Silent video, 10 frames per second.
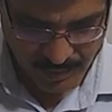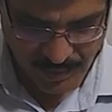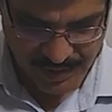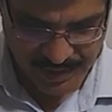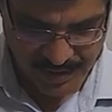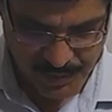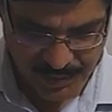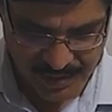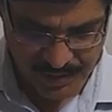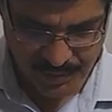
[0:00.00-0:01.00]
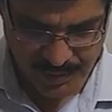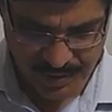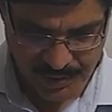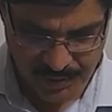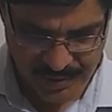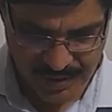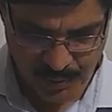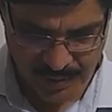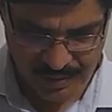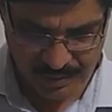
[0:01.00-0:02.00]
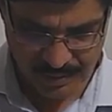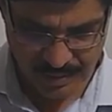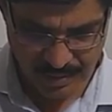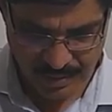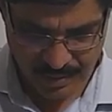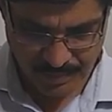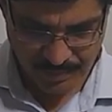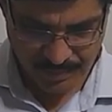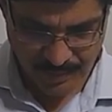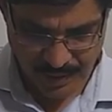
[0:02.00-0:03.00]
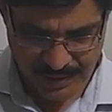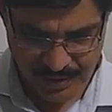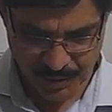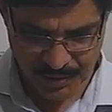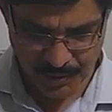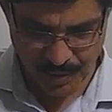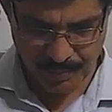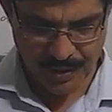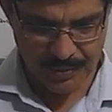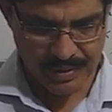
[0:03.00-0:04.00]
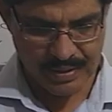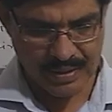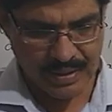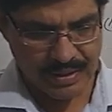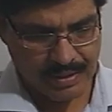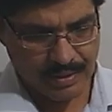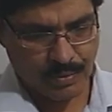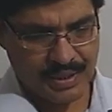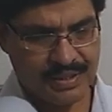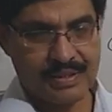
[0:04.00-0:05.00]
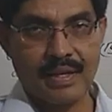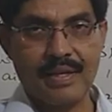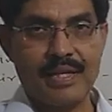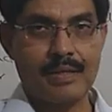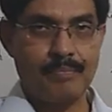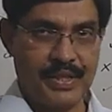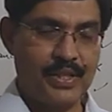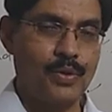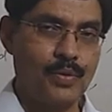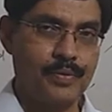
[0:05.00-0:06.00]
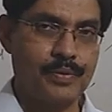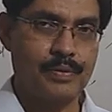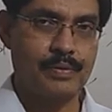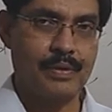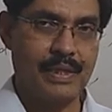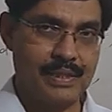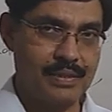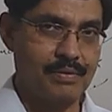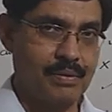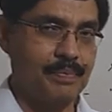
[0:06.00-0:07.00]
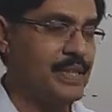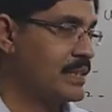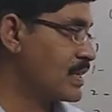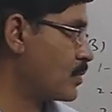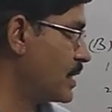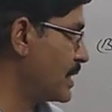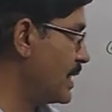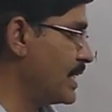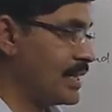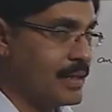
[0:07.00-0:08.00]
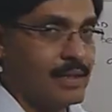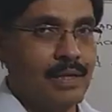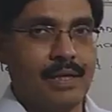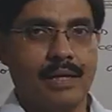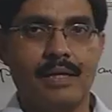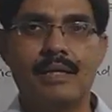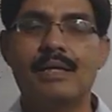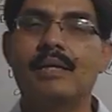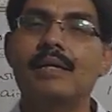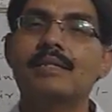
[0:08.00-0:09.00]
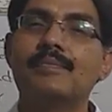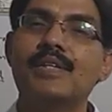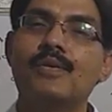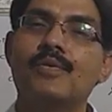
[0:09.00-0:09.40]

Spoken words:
Okay, dear student, you understood this one? I told you about what is the air made of. I just repeat that one. Air is made